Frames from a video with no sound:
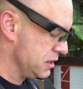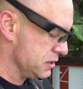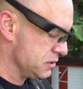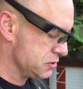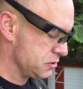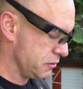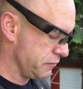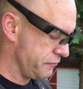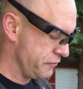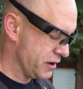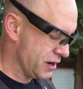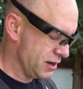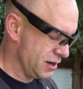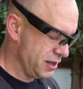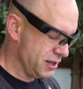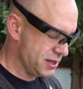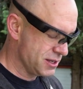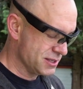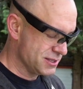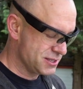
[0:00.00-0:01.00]
So
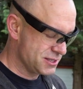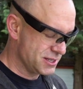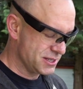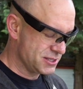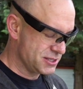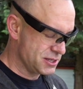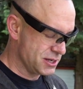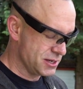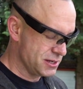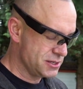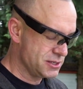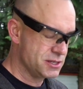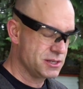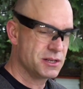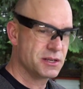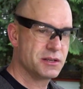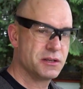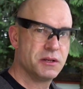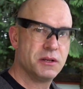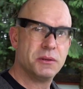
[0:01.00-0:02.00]
fairly consistent.
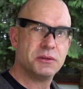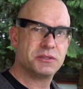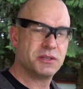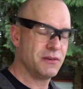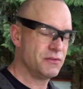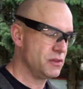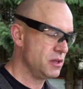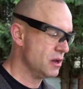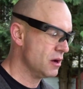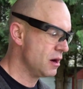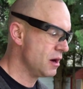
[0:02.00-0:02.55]
Safety